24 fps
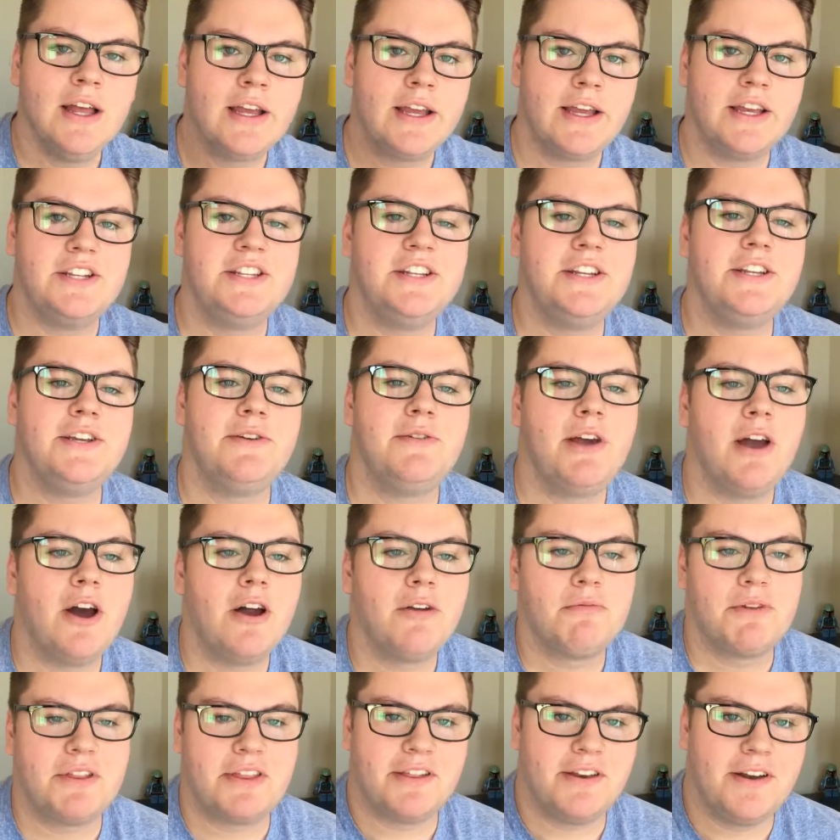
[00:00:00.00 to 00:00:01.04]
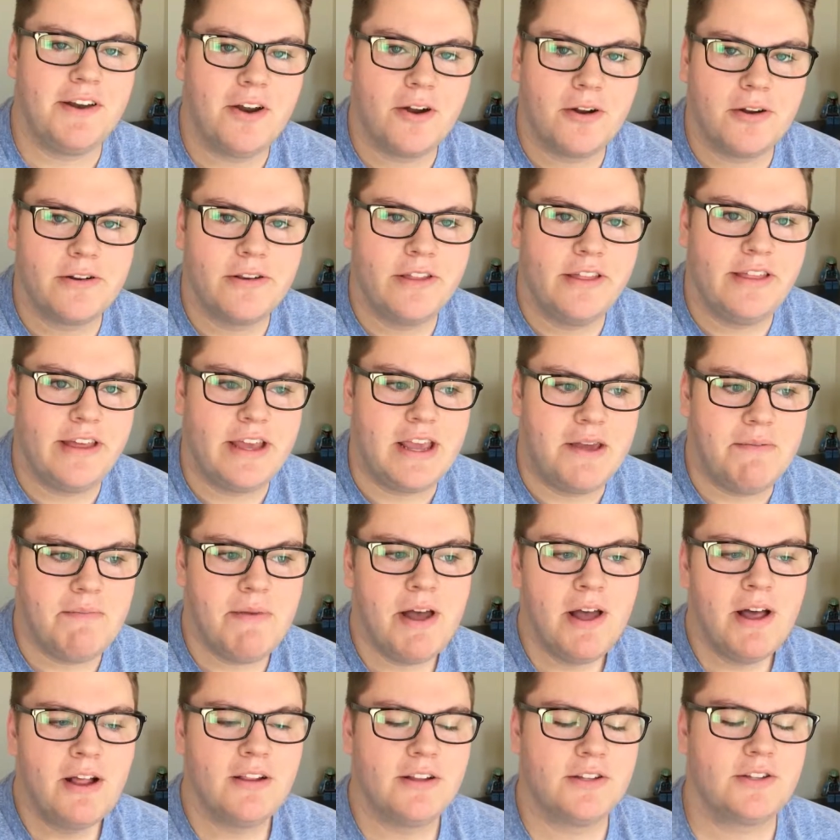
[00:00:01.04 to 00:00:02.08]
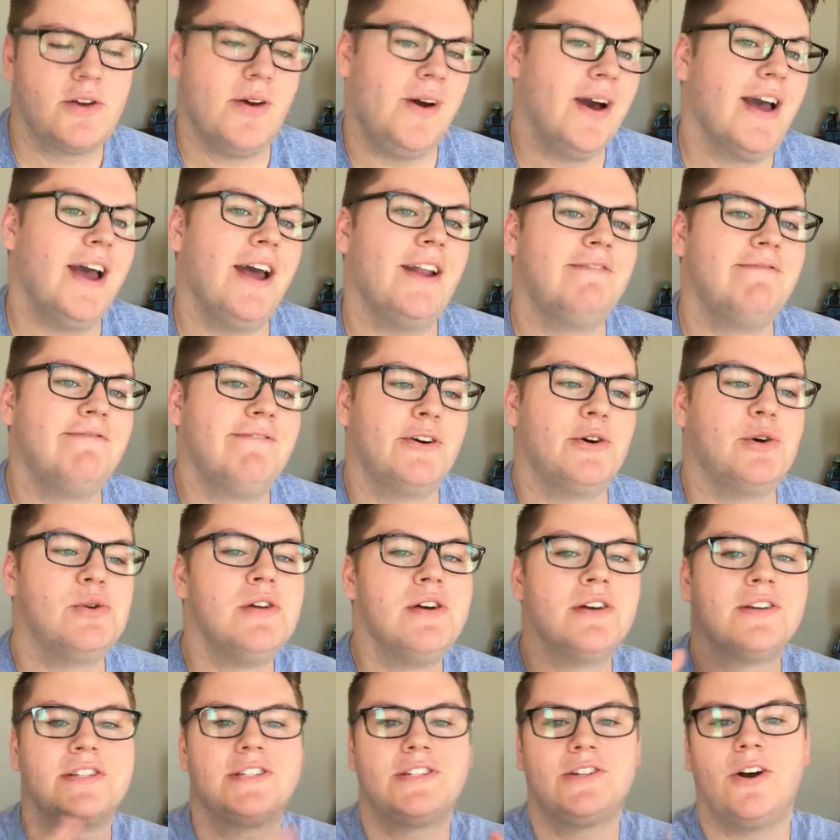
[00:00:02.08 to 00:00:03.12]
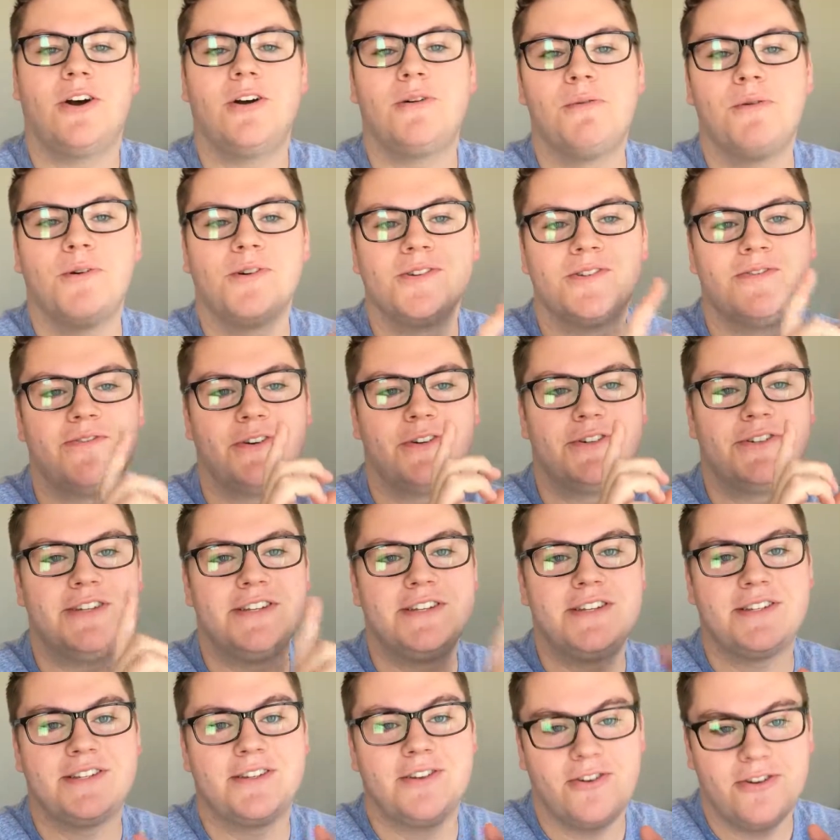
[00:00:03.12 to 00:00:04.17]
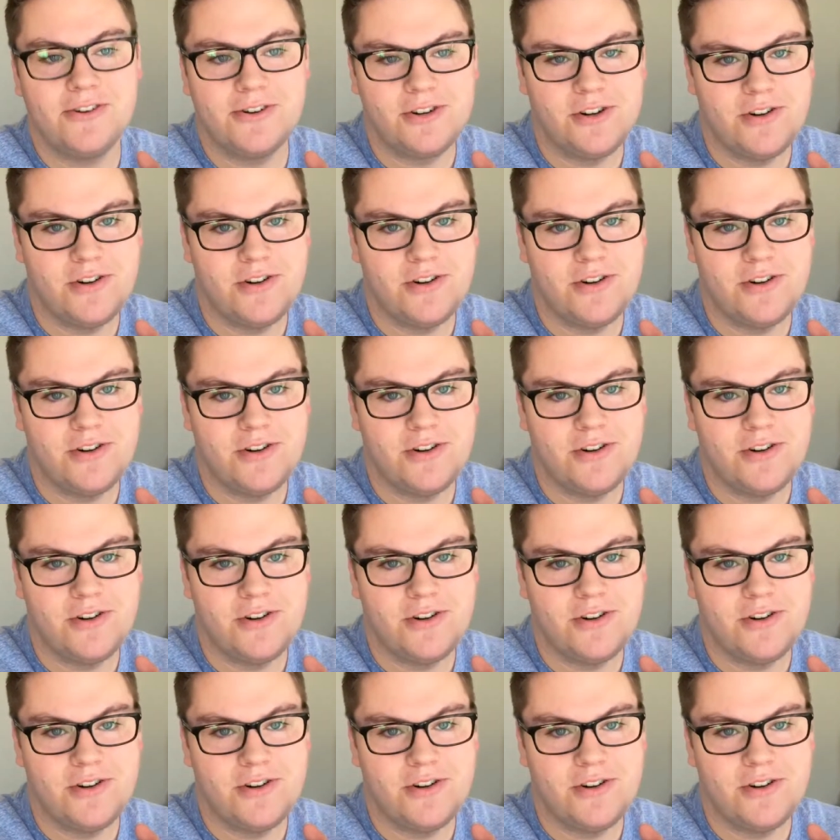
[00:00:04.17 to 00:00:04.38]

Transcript: Continuing on with the nerd theme, let's go ahead and vote Star Wars versus Star